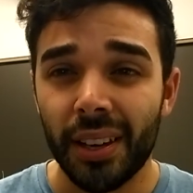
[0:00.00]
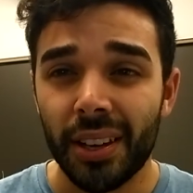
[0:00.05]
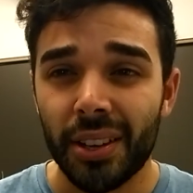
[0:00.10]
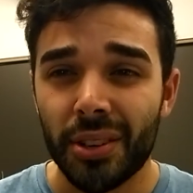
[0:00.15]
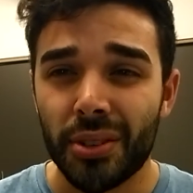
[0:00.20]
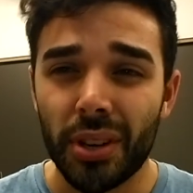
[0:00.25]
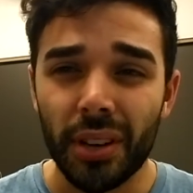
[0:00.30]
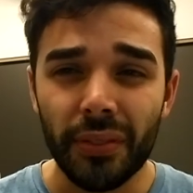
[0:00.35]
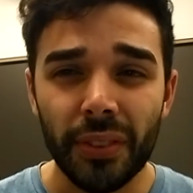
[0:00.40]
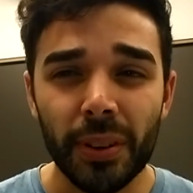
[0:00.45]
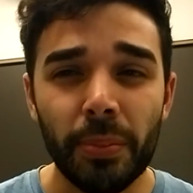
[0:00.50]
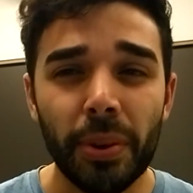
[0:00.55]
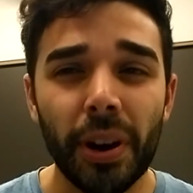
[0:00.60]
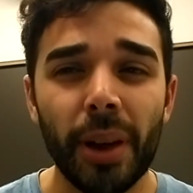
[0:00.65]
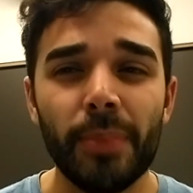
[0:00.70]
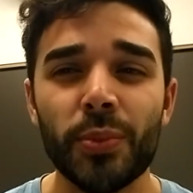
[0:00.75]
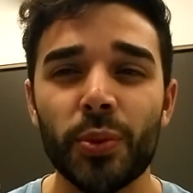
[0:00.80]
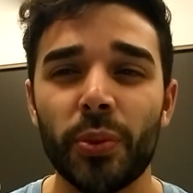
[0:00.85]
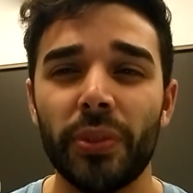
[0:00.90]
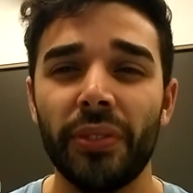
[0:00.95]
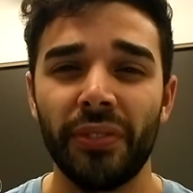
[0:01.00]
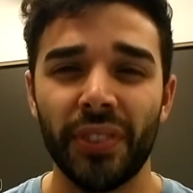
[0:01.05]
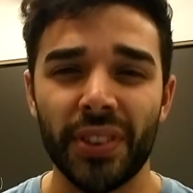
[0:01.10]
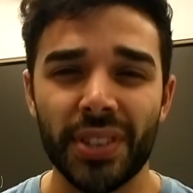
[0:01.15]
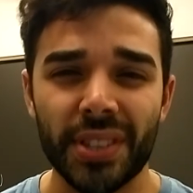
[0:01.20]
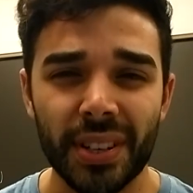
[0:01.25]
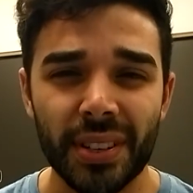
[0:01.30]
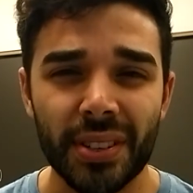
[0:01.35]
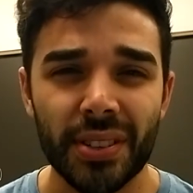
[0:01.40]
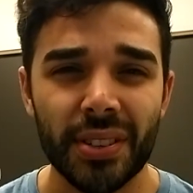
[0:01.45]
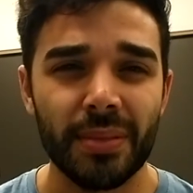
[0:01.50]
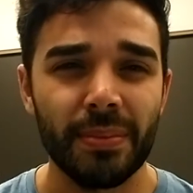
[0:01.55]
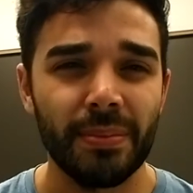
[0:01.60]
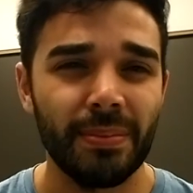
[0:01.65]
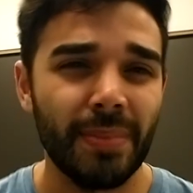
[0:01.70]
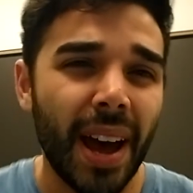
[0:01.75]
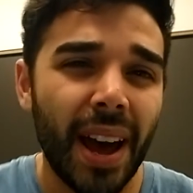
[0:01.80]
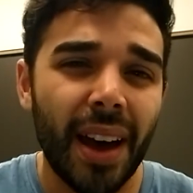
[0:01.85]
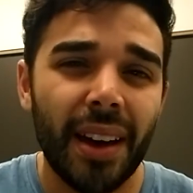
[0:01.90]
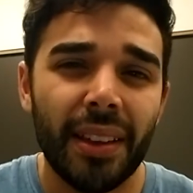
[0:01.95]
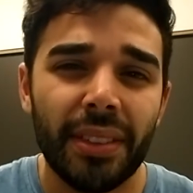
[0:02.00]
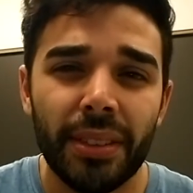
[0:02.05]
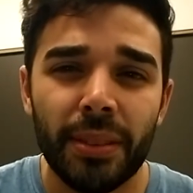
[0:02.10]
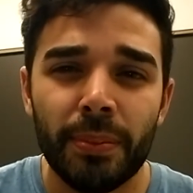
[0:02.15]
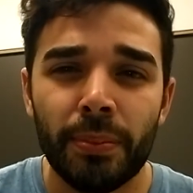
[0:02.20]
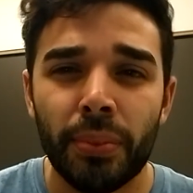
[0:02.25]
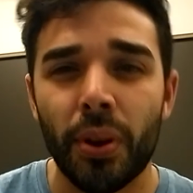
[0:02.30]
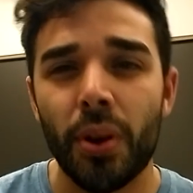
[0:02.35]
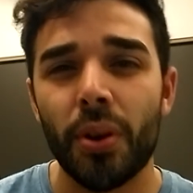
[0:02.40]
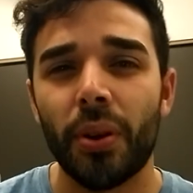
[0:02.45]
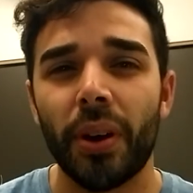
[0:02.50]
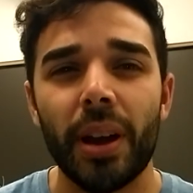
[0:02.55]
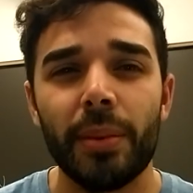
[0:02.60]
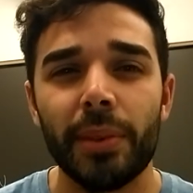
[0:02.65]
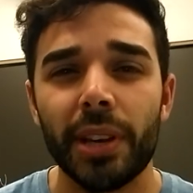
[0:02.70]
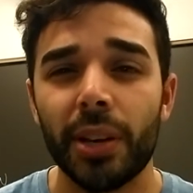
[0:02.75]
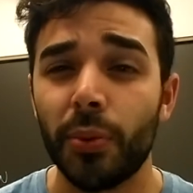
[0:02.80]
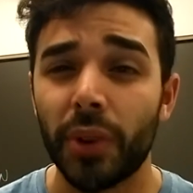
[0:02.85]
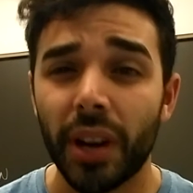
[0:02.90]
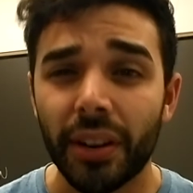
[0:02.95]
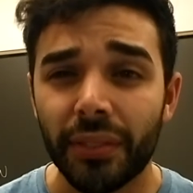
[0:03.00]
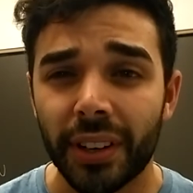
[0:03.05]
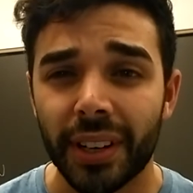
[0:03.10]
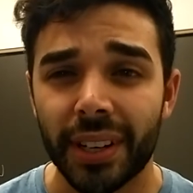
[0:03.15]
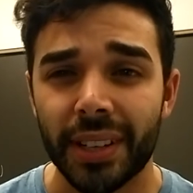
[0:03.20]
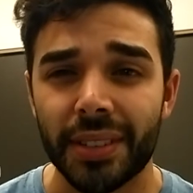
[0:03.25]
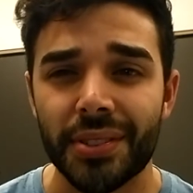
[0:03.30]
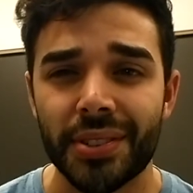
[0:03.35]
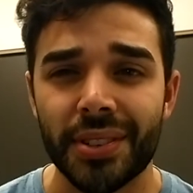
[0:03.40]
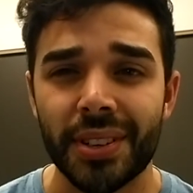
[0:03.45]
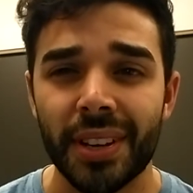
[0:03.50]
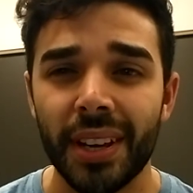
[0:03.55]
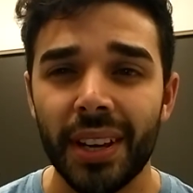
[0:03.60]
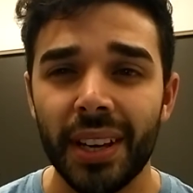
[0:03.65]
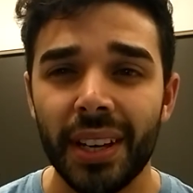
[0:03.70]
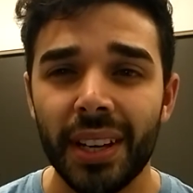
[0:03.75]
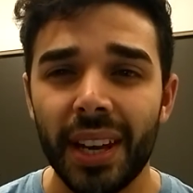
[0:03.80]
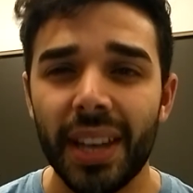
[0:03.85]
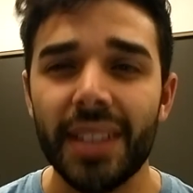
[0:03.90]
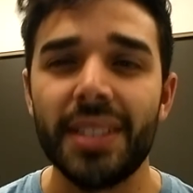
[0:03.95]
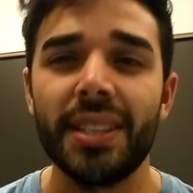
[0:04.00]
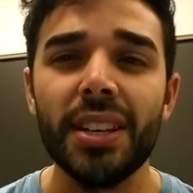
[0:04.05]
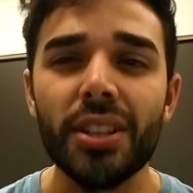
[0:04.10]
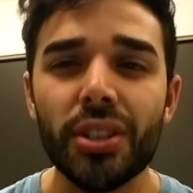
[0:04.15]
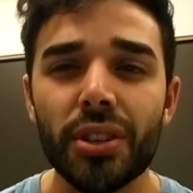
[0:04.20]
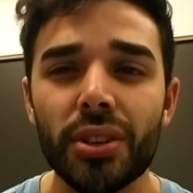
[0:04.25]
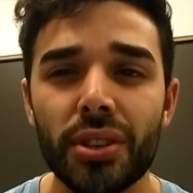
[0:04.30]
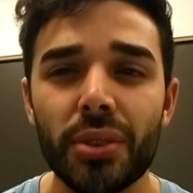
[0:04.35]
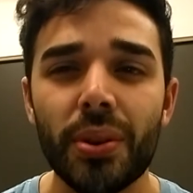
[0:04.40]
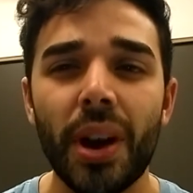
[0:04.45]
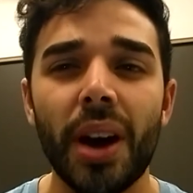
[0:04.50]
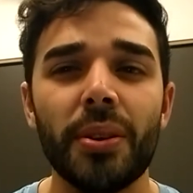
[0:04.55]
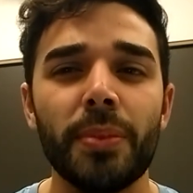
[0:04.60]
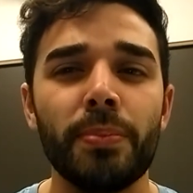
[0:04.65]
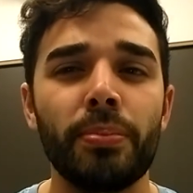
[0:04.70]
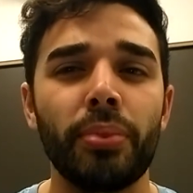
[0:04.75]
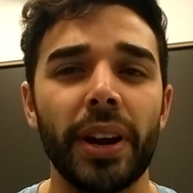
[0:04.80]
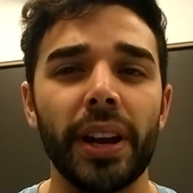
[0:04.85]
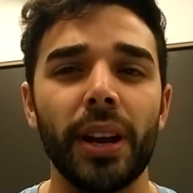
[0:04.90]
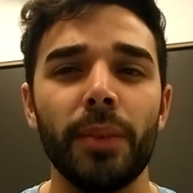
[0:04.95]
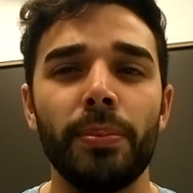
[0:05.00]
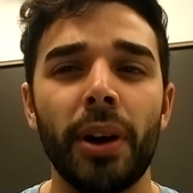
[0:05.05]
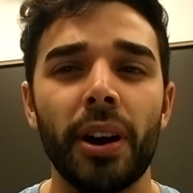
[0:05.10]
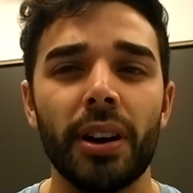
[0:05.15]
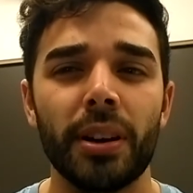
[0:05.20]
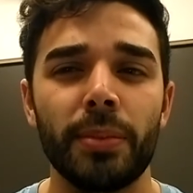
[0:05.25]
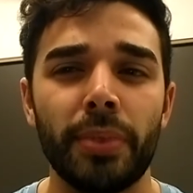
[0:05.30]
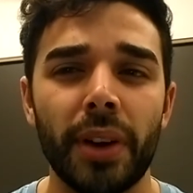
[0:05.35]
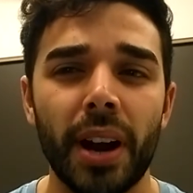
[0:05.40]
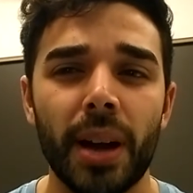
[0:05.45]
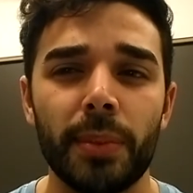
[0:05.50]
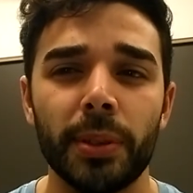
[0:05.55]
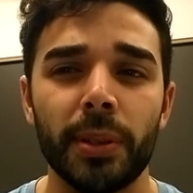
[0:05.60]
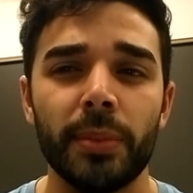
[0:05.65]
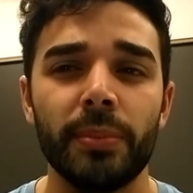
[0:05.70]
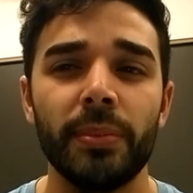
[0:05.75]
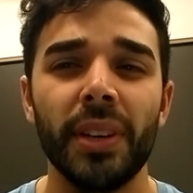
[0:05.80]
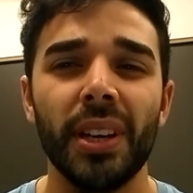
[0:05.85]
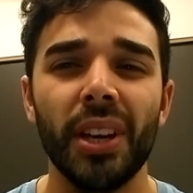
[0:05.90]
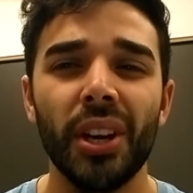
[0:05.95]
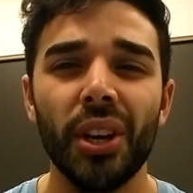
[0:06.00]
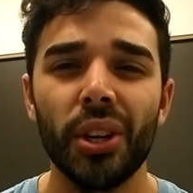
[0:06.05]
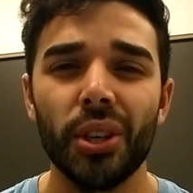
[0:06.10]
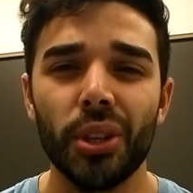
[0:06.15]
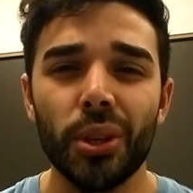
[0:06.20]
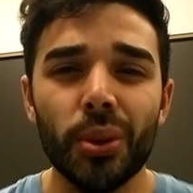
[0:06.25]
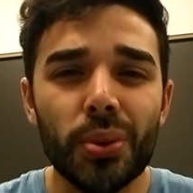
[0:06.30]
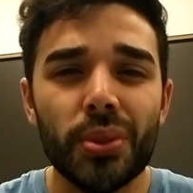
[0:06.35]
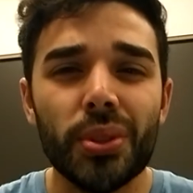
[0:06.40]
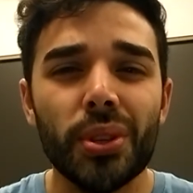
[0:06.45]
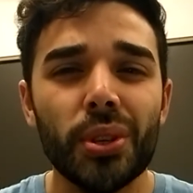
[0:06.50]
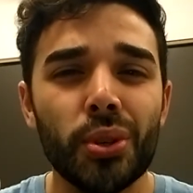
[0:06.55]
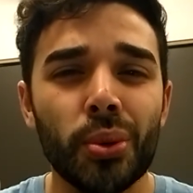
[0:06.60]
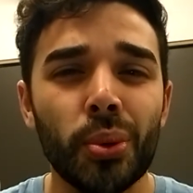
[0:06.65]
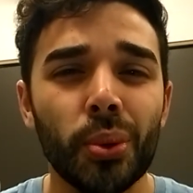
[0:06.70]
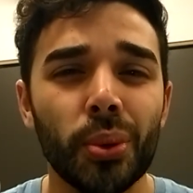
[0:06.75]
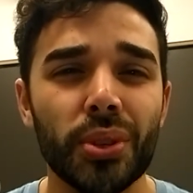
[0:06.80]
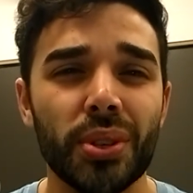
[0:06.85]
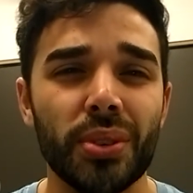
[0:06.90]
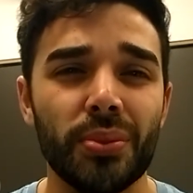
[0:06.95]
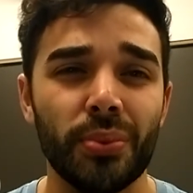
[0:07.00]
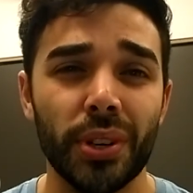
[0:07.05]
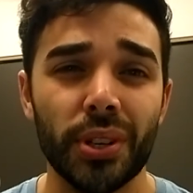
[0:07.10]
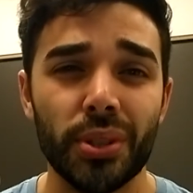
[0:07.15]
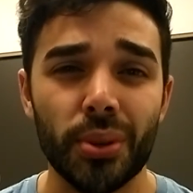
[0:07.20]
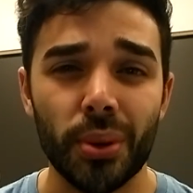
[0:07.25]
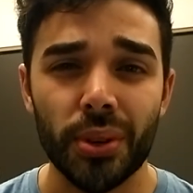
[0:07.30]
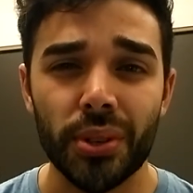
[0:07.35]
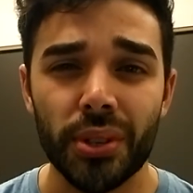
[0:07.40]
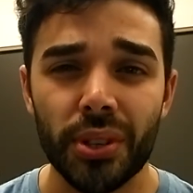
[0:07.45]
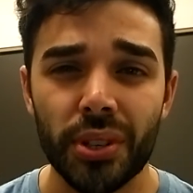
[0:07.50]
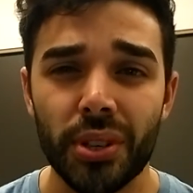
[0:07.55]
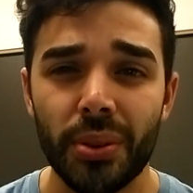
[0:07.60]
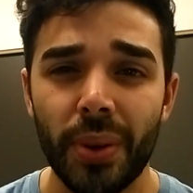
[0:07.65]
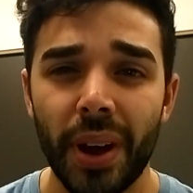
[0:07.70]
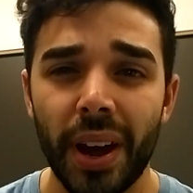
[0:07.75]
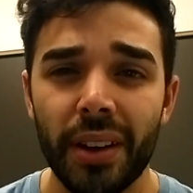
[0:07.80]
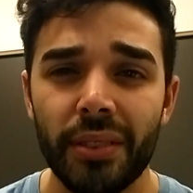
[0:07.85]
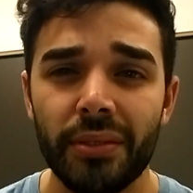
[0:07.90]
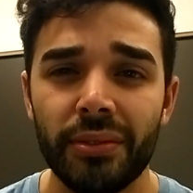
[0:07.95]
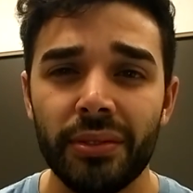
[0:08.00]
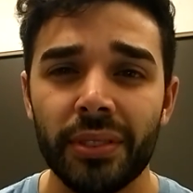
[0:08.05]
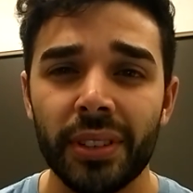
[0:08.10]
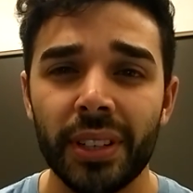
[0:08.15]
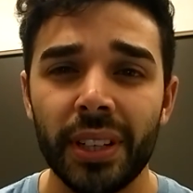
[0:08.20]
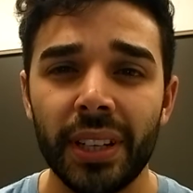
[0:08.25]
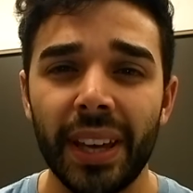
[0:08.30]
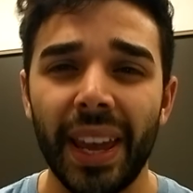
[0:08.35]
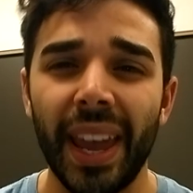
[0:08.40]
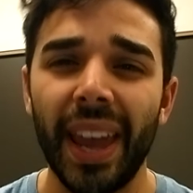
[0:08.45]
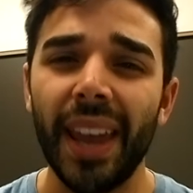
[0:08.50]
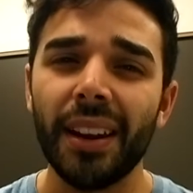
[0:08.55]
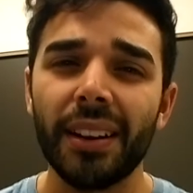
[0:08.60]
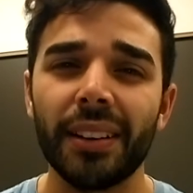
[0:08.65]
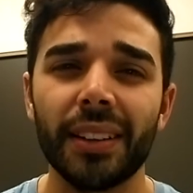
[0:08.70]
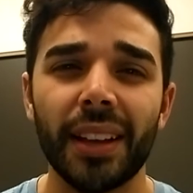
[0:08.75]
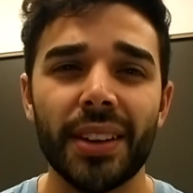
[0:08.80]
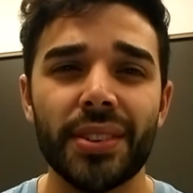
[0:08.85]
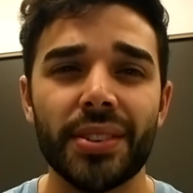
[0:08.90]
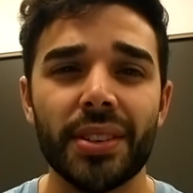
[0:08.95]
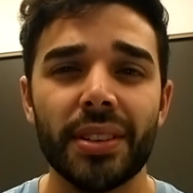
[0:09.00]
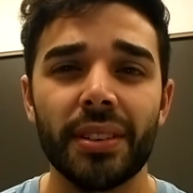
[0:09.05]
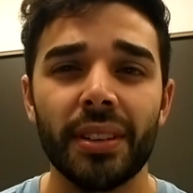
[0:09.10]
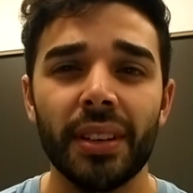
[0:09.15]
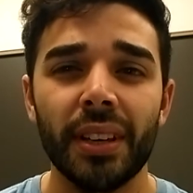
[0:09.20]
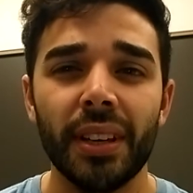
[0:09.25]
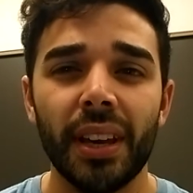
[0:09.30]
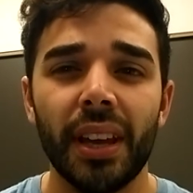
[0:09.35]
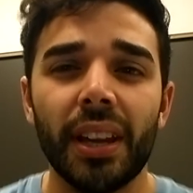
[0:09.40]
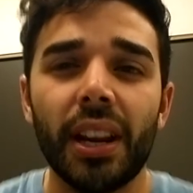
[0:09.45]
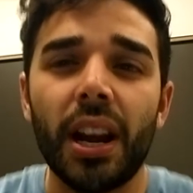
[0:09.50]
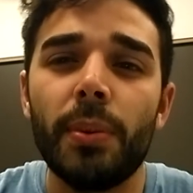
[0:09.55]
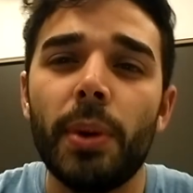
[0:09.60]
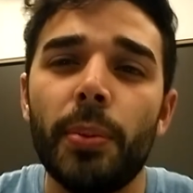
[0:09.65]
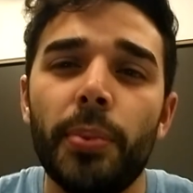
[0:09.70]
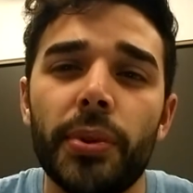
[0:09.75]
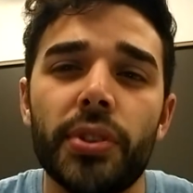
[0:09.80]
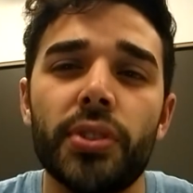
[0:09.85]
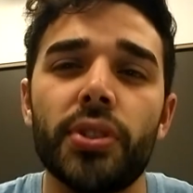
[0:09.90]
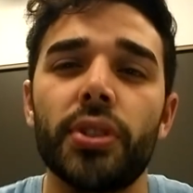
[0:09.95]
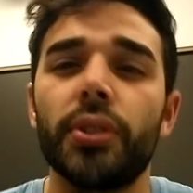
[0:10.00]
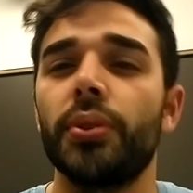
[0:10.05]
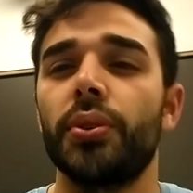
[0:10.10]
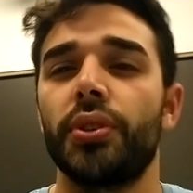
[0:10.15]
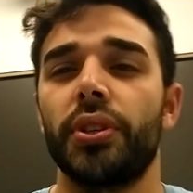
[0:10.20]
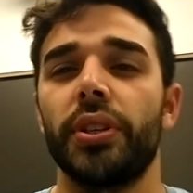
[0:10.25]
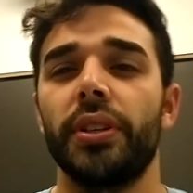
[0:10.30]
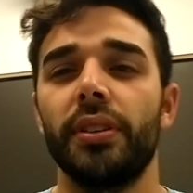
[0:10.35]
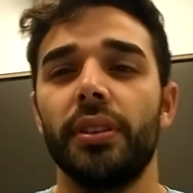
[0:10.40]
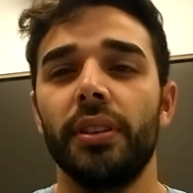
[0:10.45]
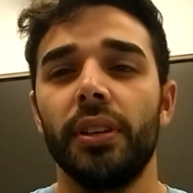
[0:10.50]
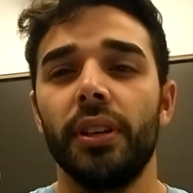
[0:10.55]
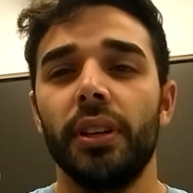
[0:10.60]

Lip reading: Solving problems with physics, math, programming, whatever it is, it teaches you how to break apart a problem. Use the tools and resources you have, analyze it, and come up with a solution.